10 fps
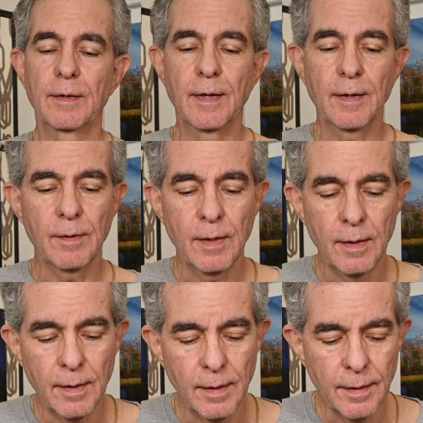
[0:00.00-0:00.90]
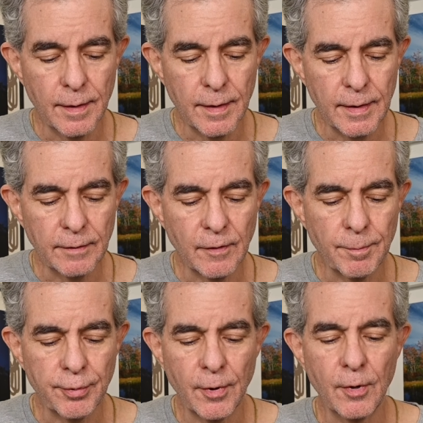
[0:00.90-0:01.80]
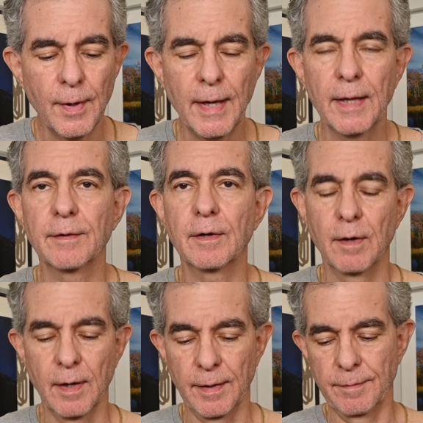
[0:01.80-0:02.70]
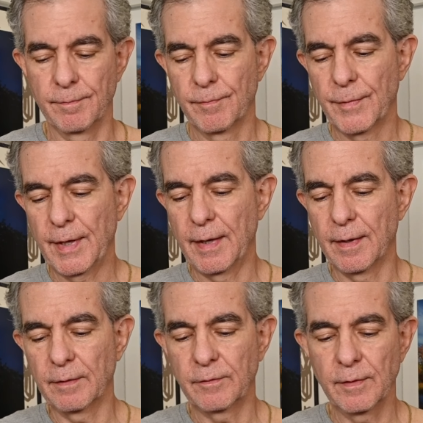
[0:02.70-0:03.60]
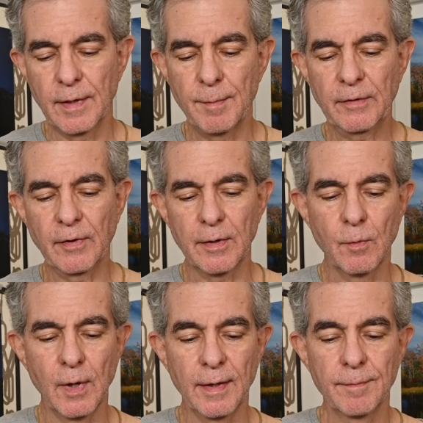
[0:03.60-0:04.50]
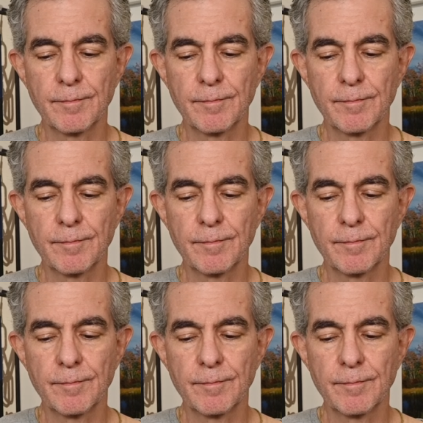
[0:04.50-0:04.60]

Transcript: Now, it's a pro and a con, and let me tell you why.